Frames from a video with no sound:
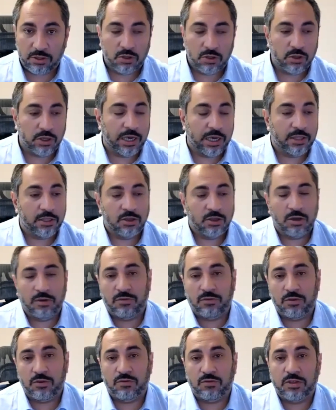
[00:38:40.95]
You get,
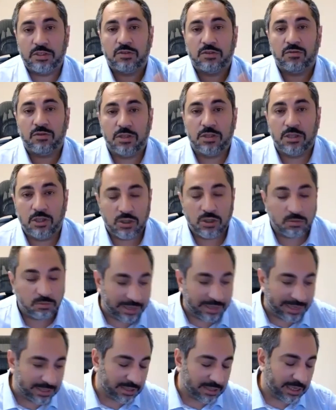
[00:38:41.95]
if it's a
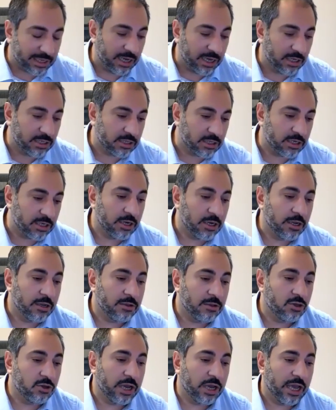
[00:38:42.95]
religion-based case,
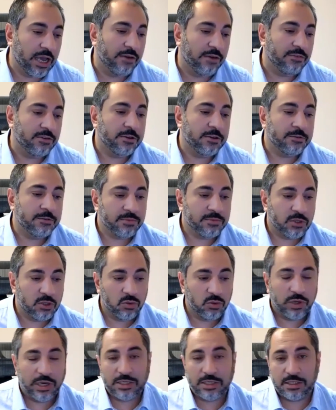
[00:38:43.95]
you have
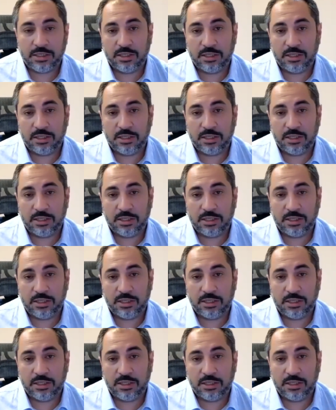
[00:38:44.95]
U.S.